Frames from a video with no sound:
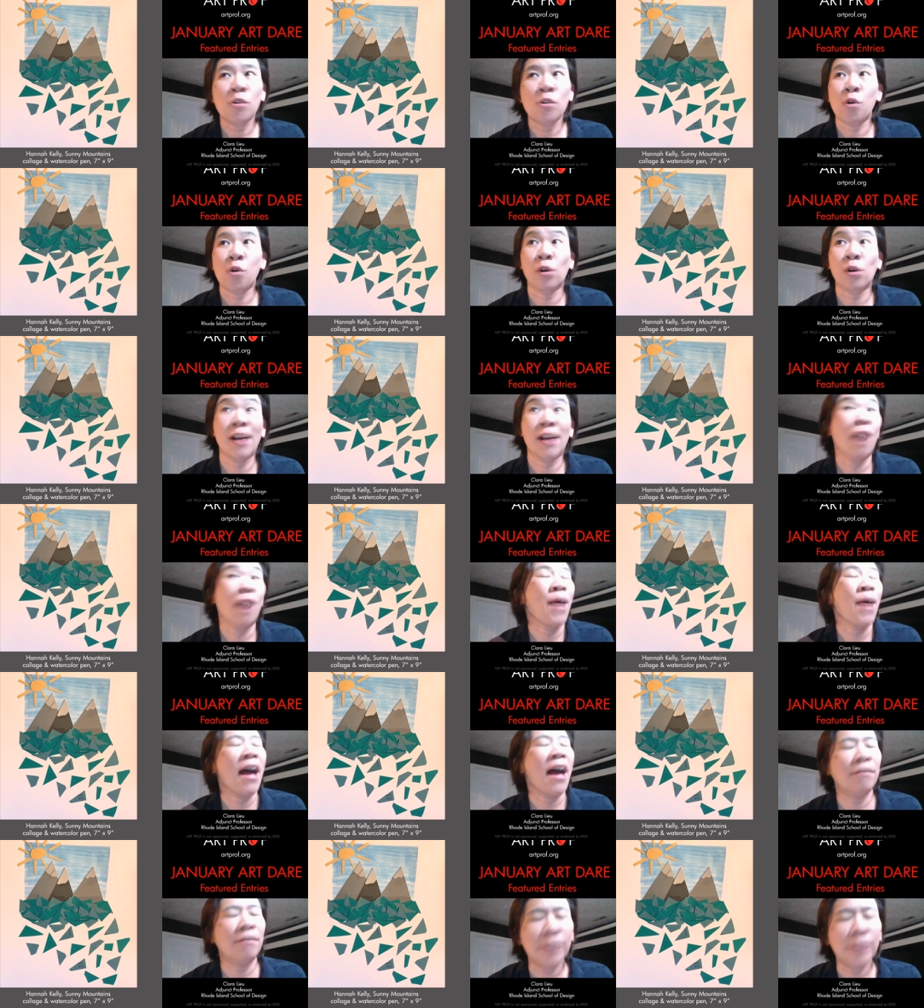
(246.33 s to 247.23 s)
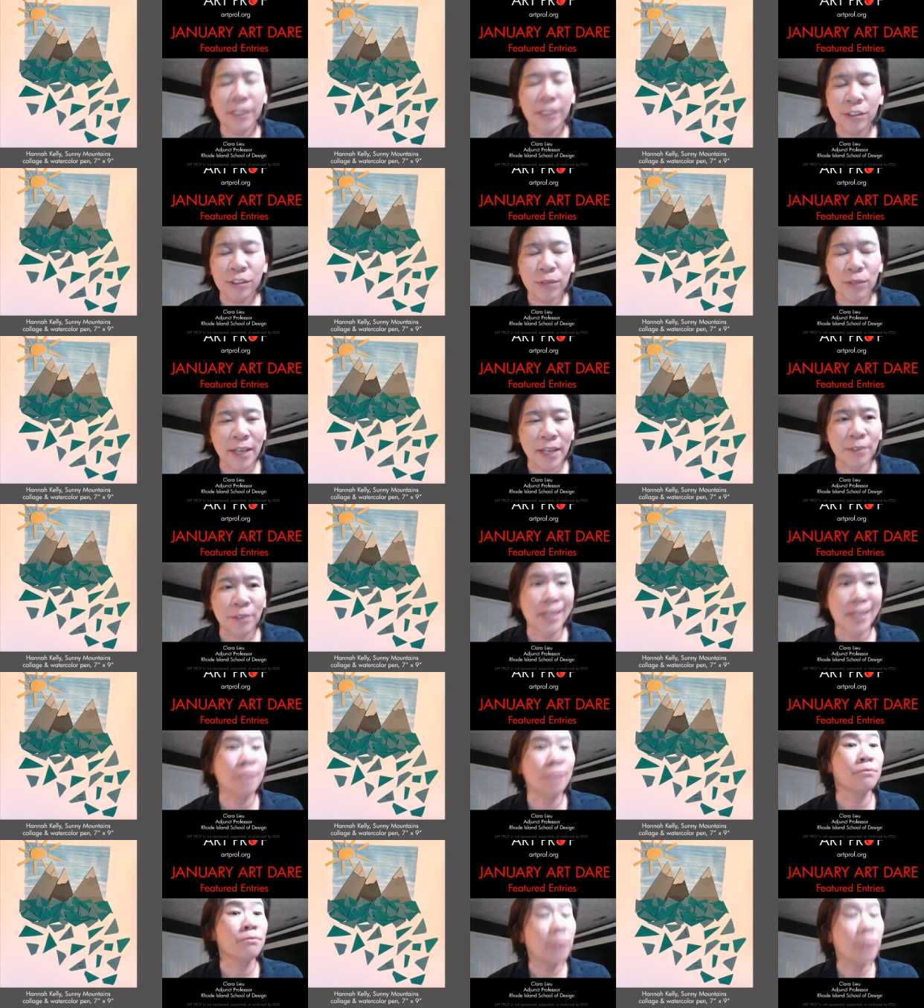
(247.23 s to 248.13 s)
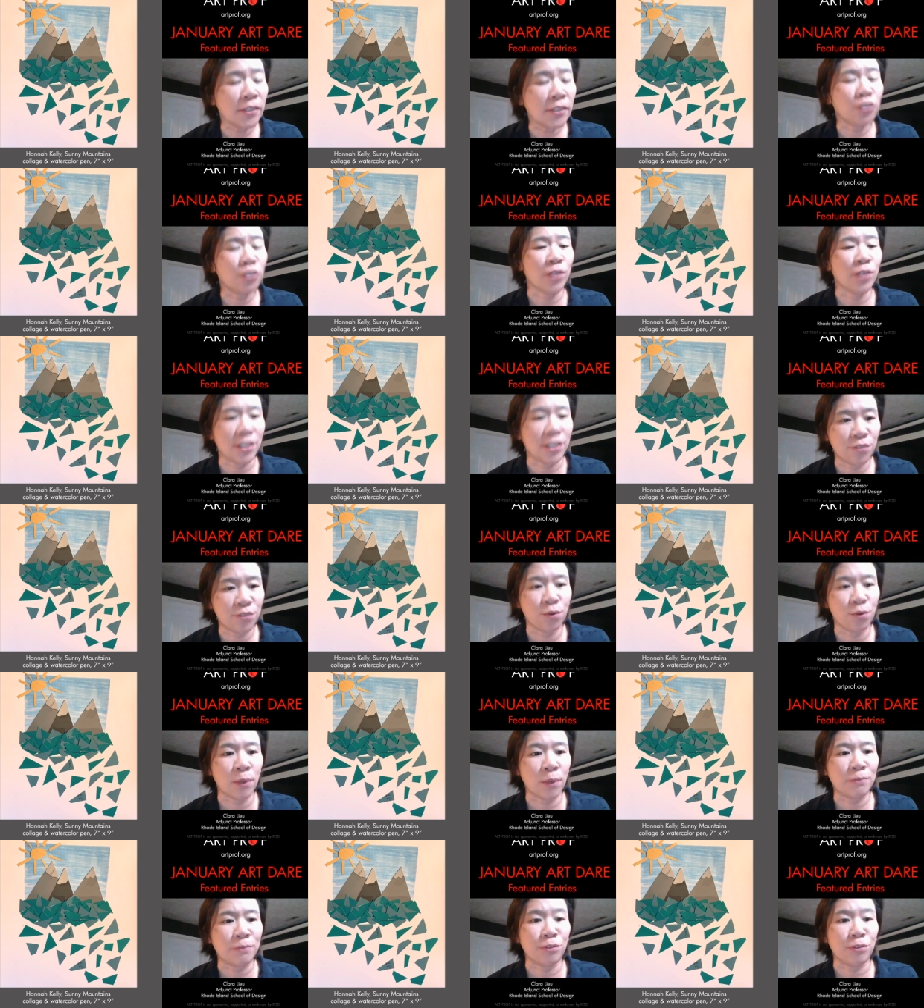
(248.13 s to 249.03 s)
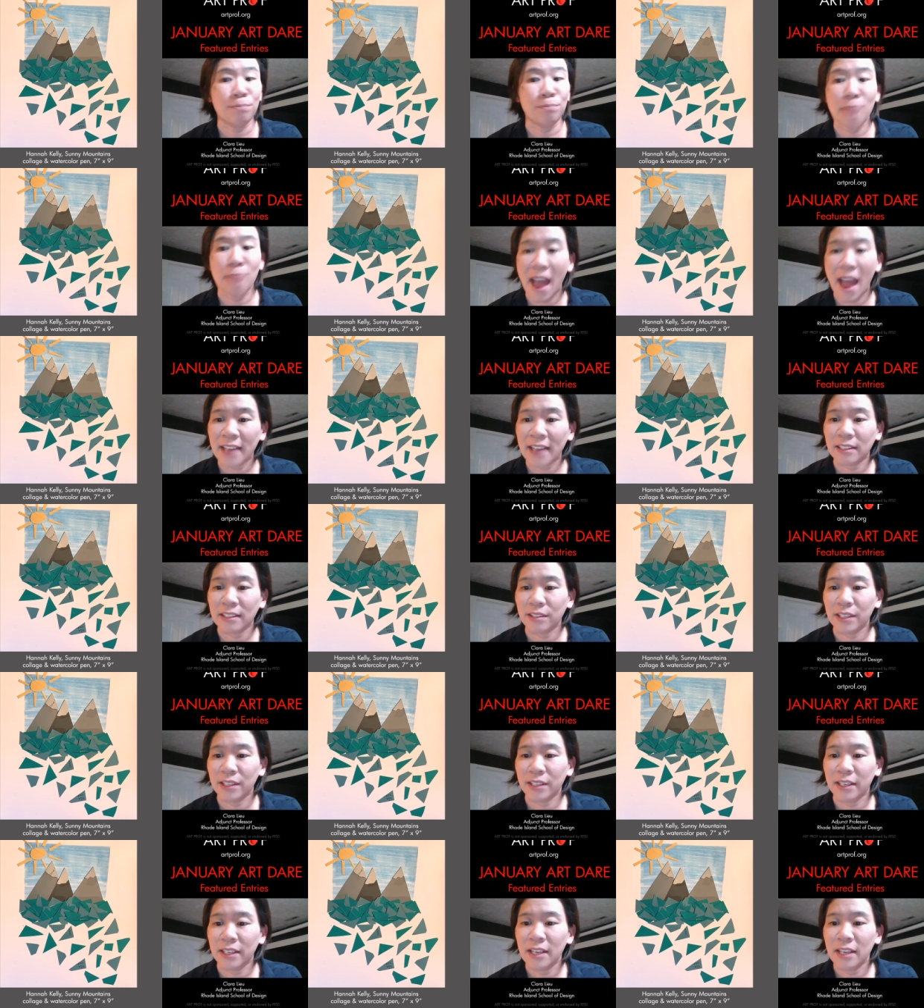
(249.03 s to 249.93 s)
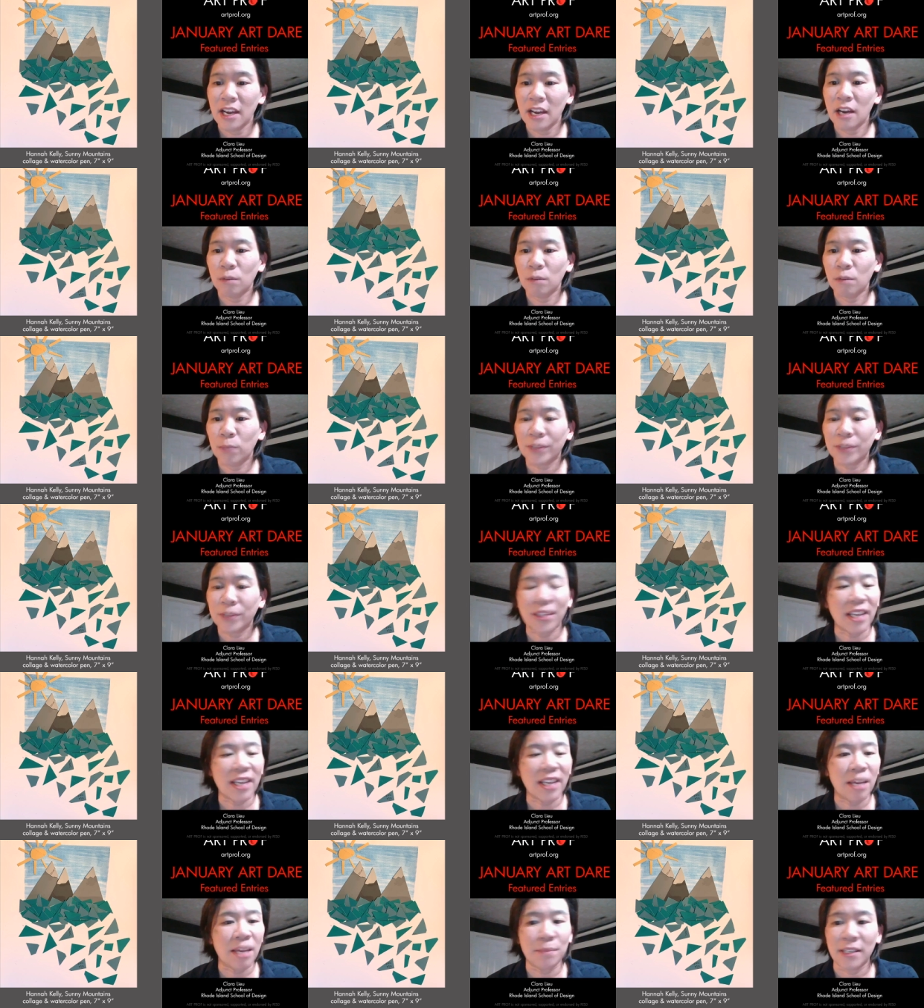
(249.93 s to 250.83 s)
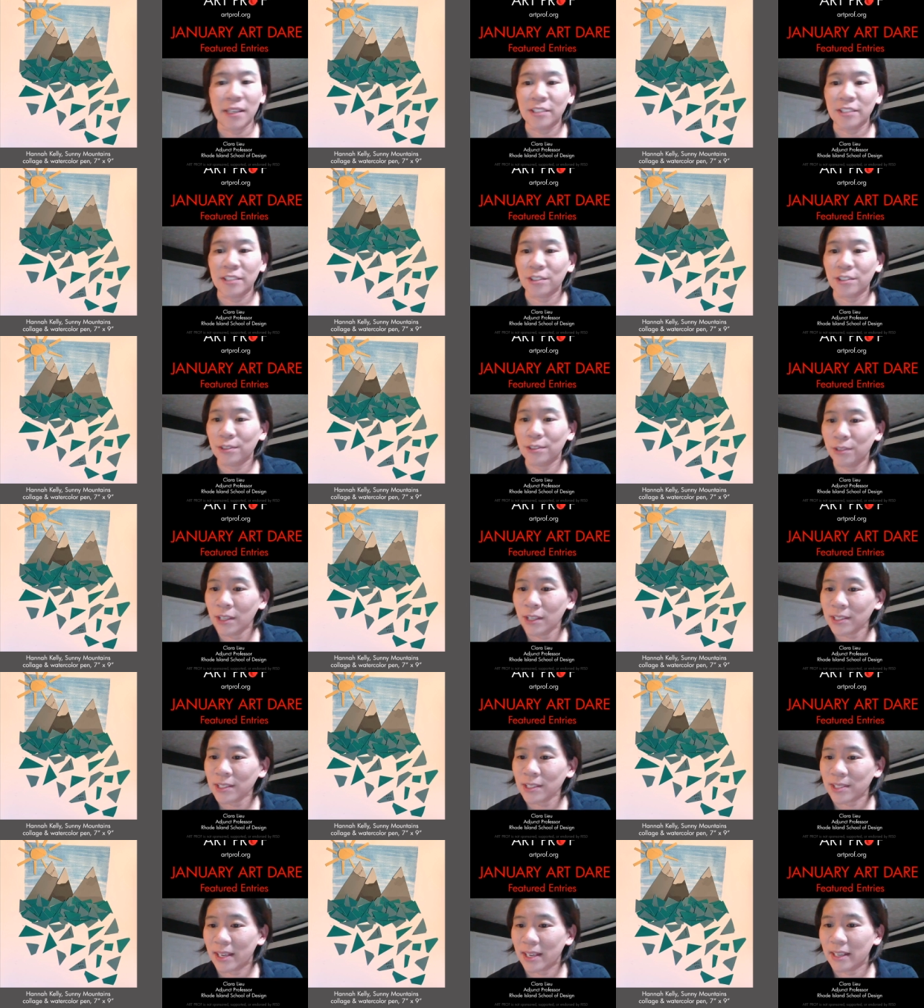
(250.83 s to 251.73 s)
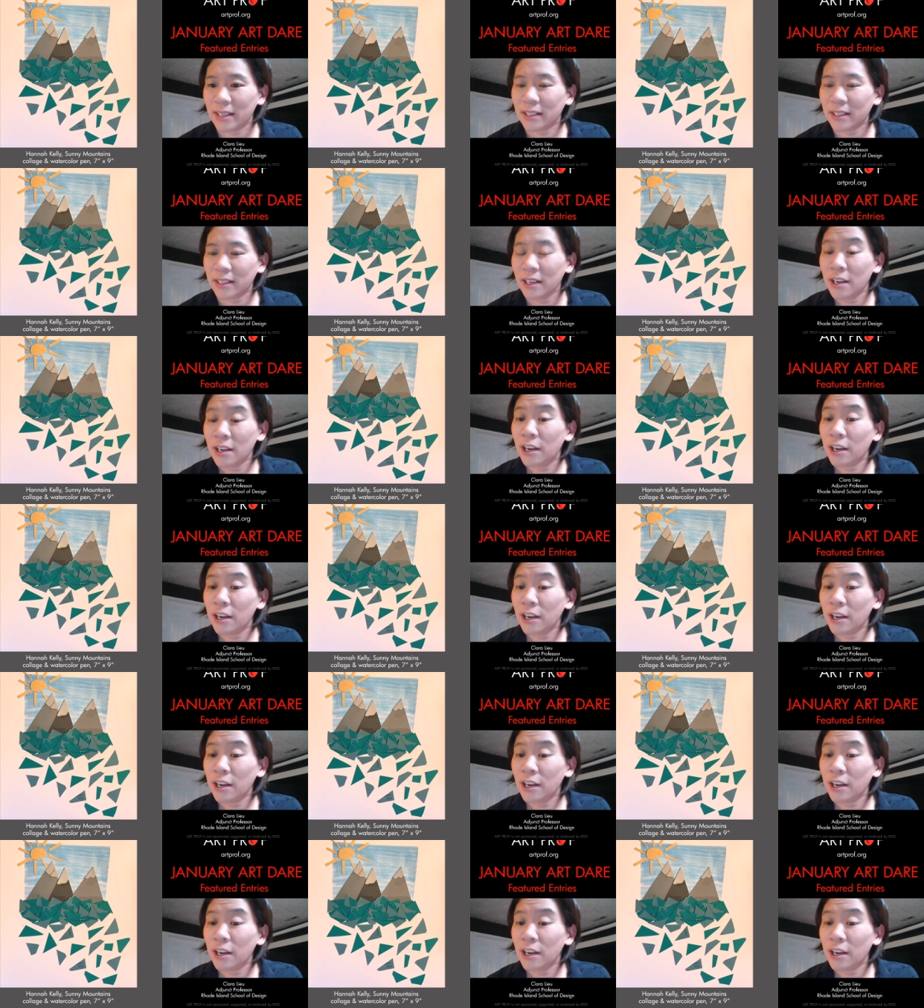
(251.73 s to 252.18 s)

or how heavily you layer it, it can really transform dramatically what the image looks like.